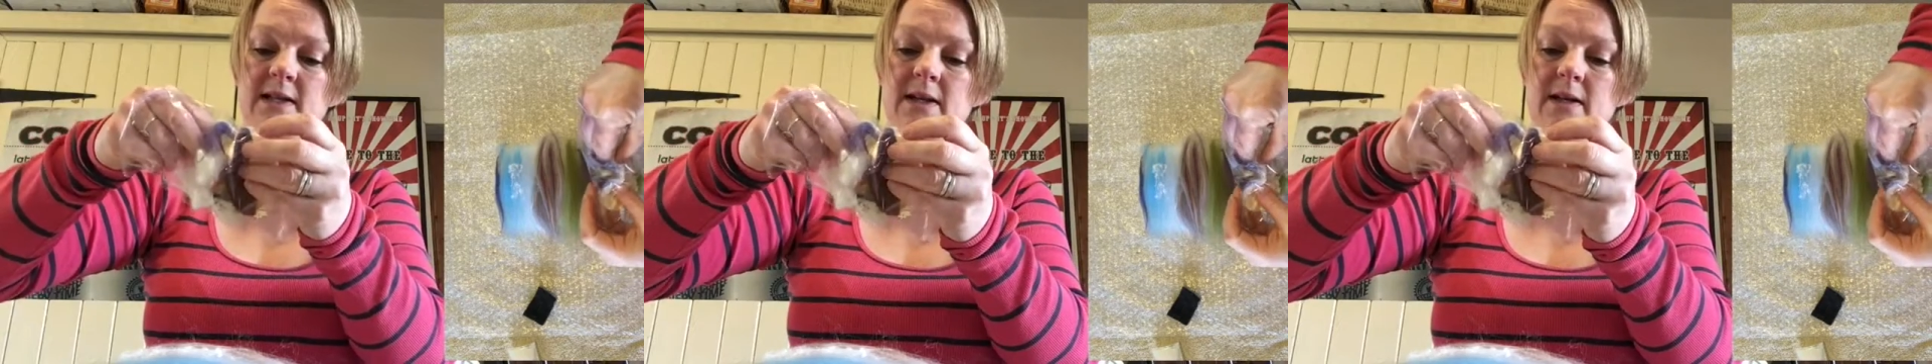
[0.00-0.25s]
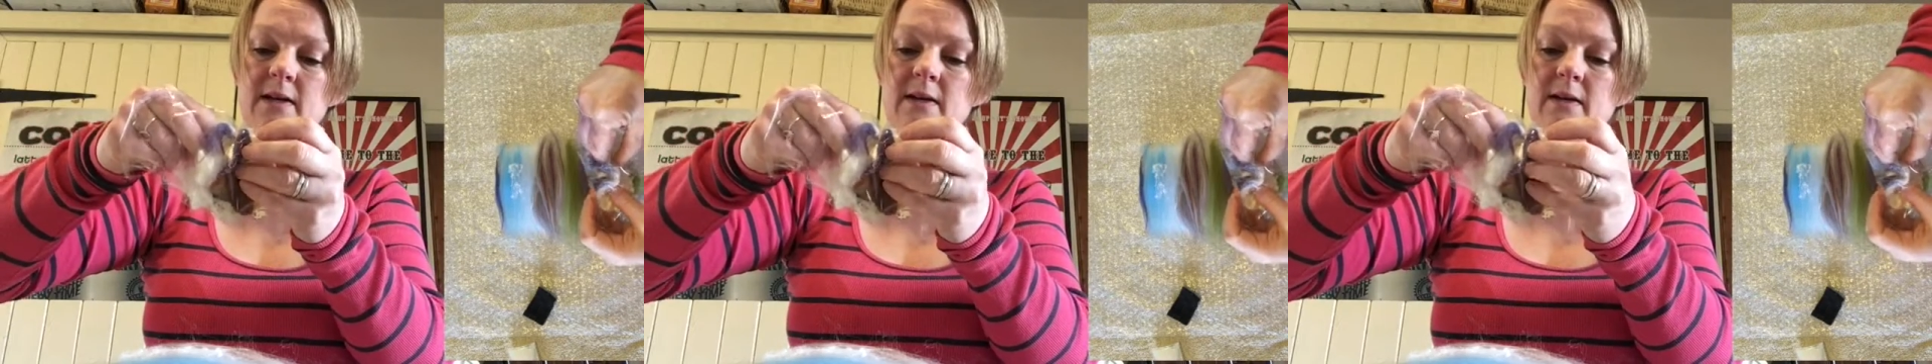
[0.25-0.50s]

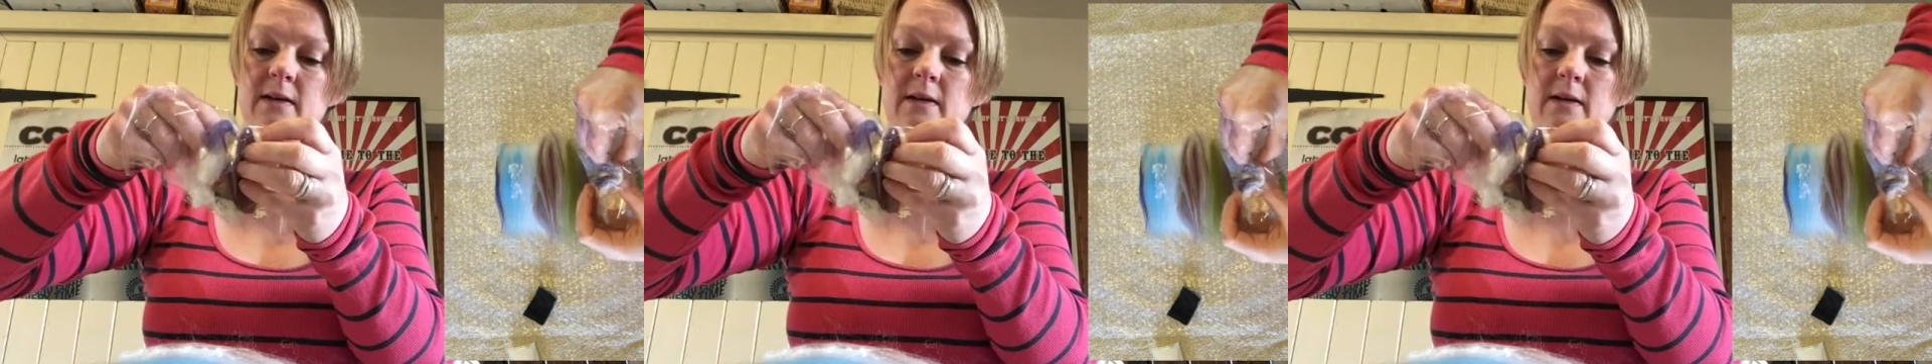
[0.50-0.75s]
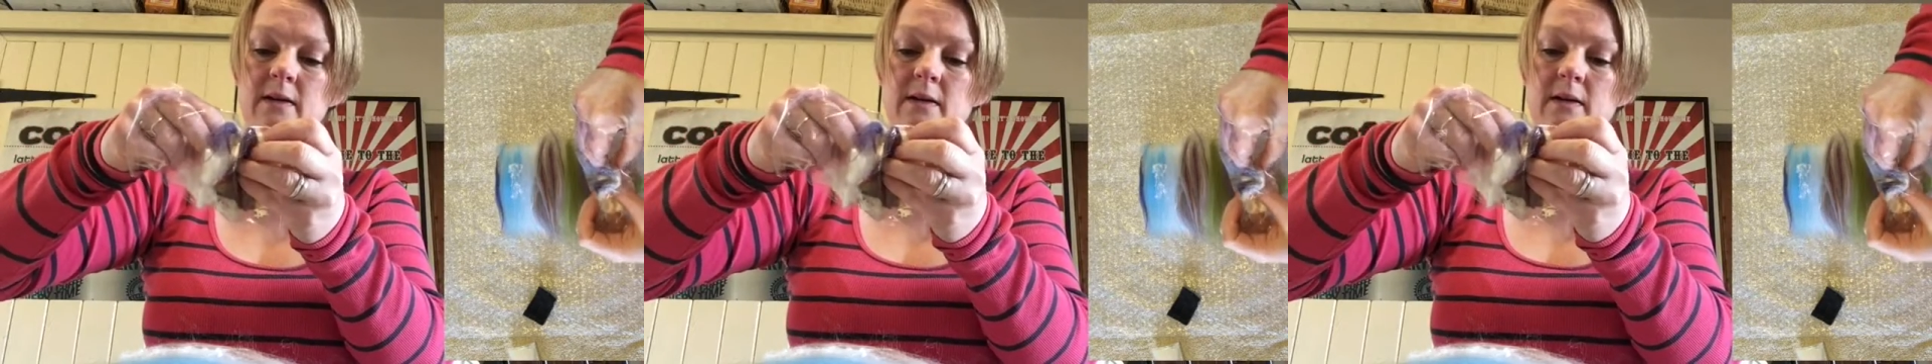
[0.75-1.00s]

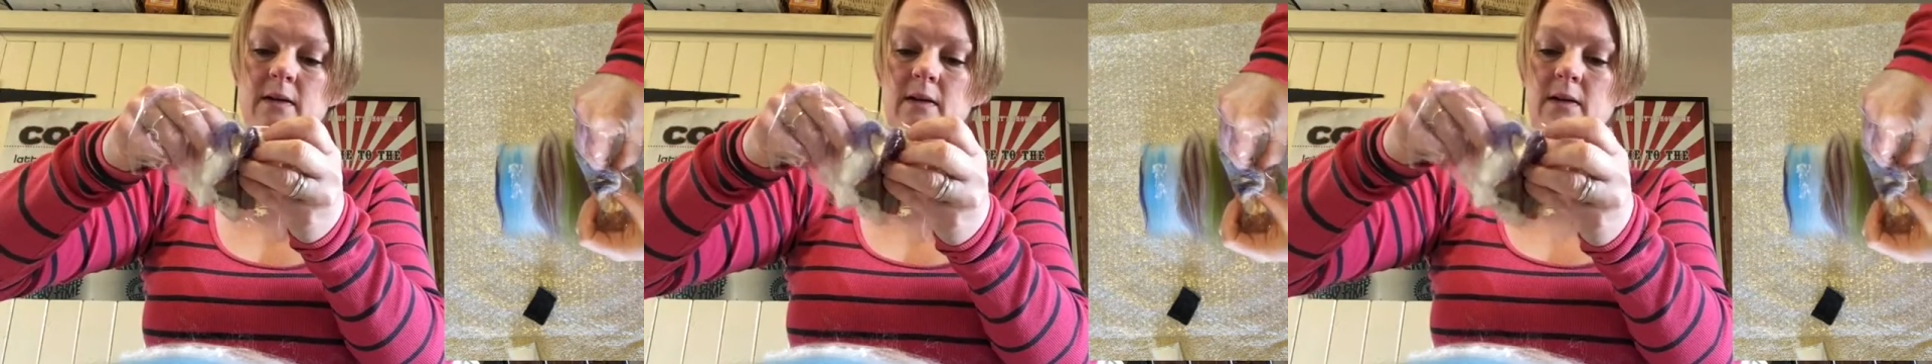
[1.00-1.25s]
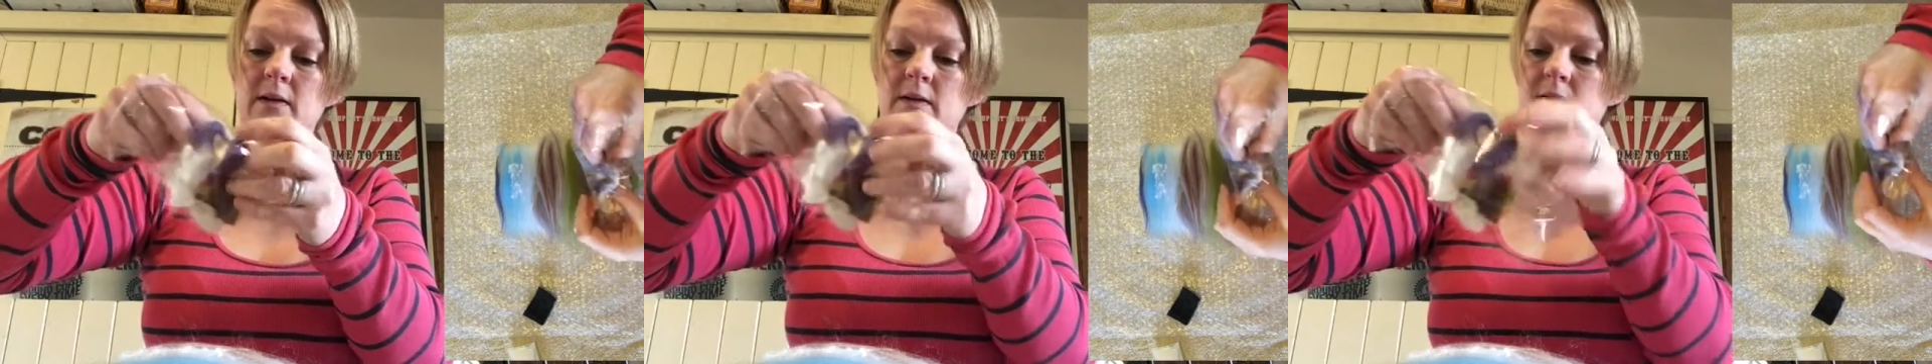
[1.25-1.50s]

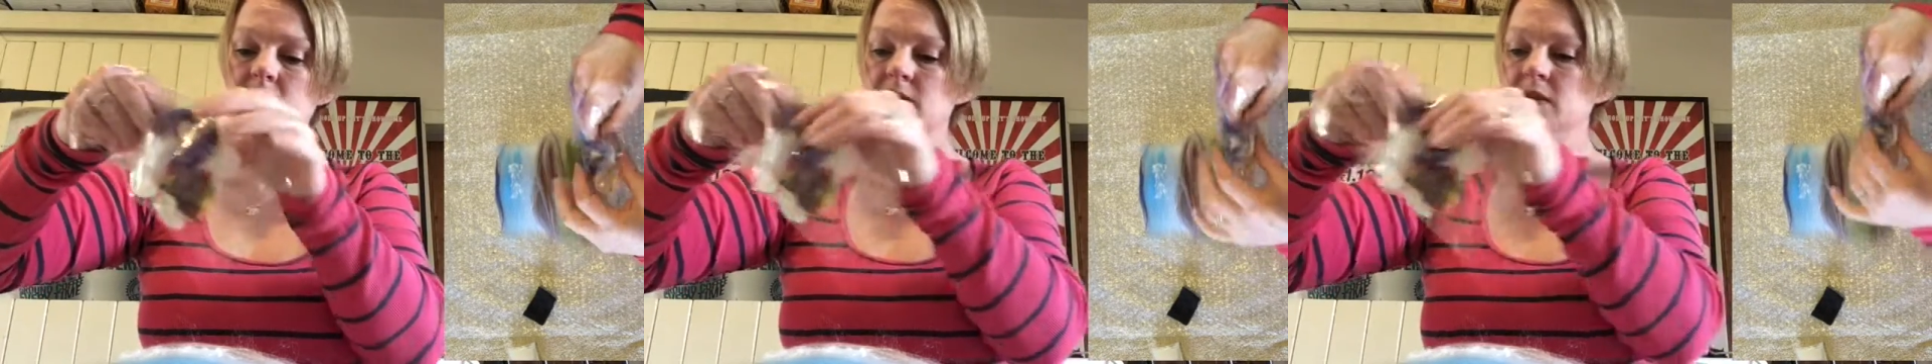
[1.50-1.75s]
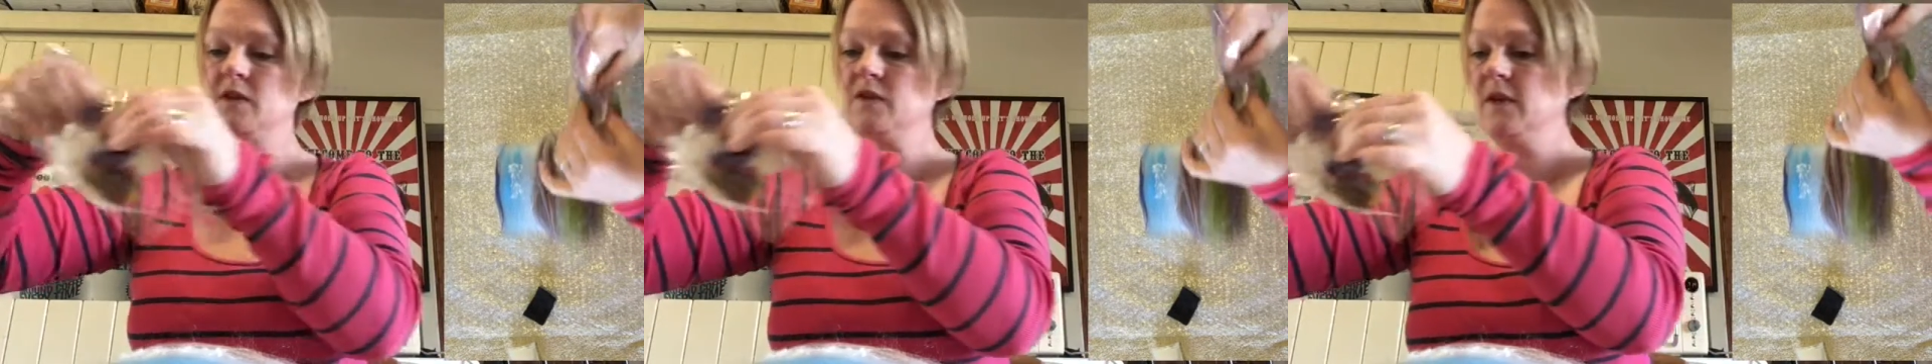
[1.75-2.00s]

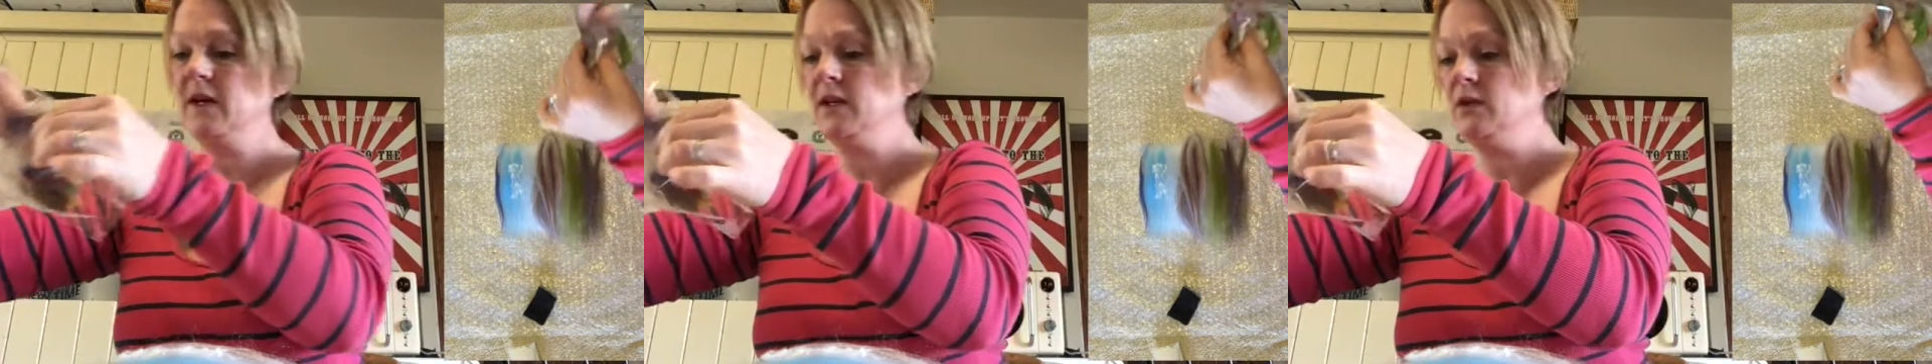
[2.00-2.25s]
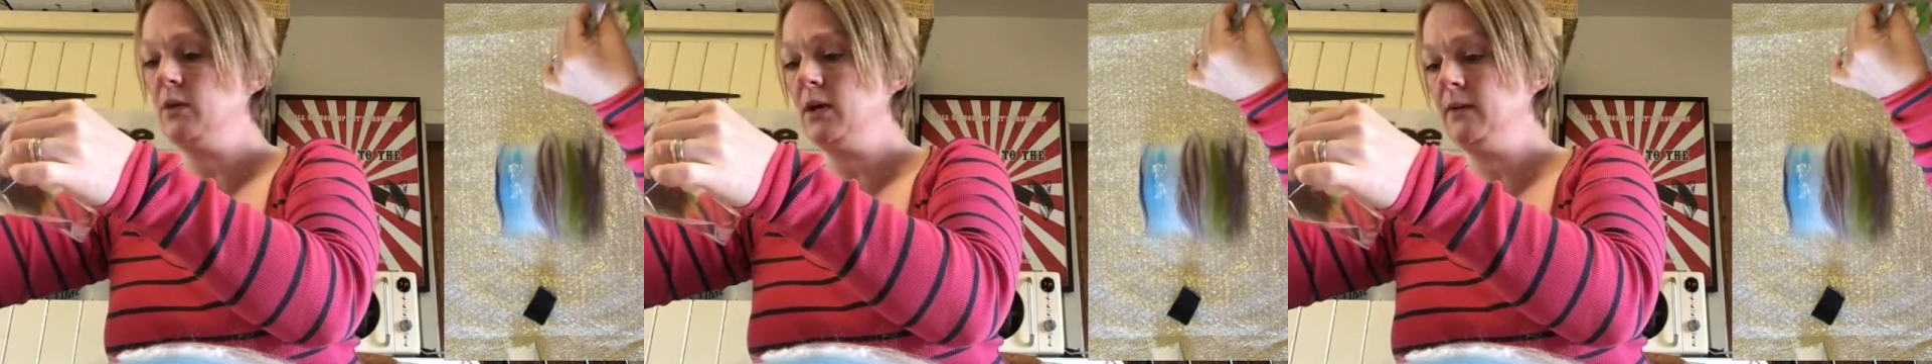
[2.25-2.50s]

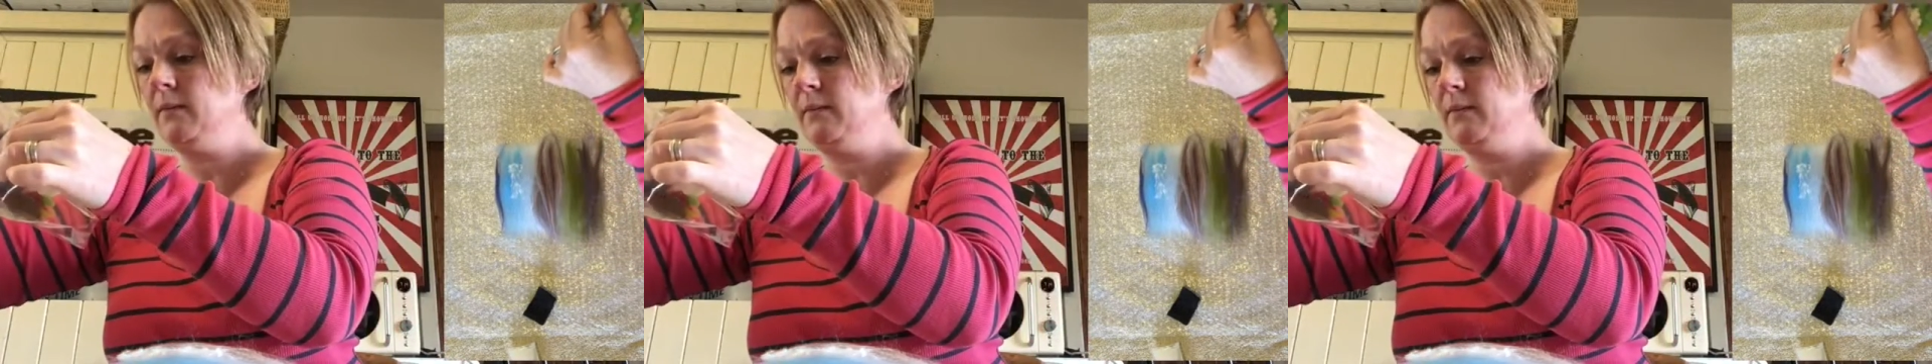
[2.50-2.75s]
find one.